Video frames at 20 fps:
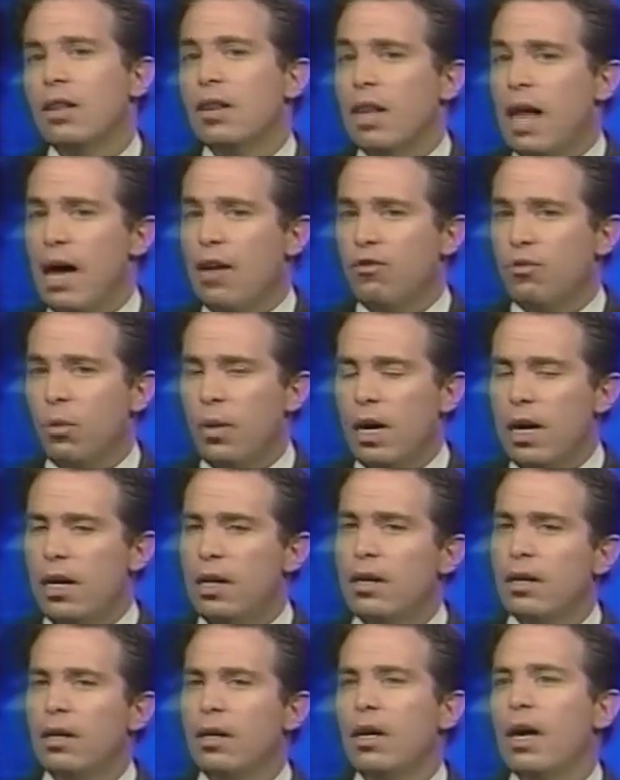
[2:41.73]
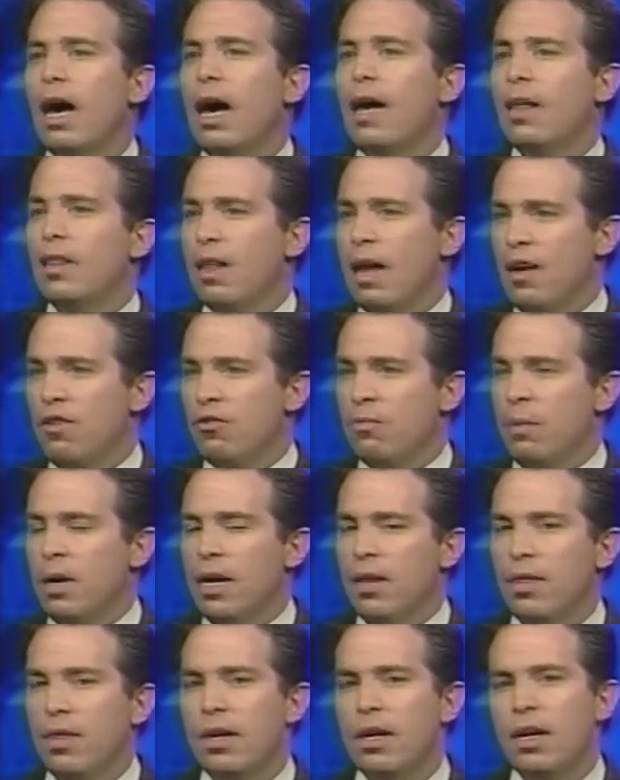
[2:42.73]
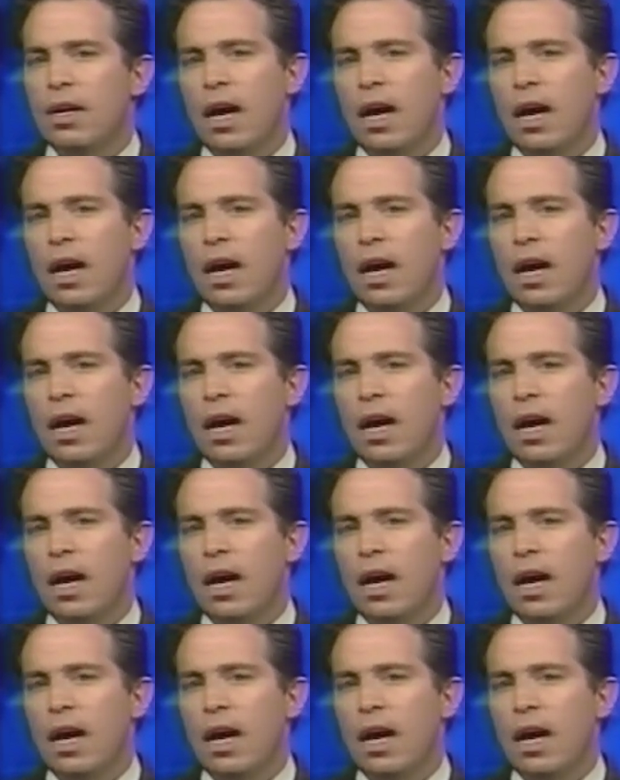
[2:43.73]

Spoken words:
last week, and last month.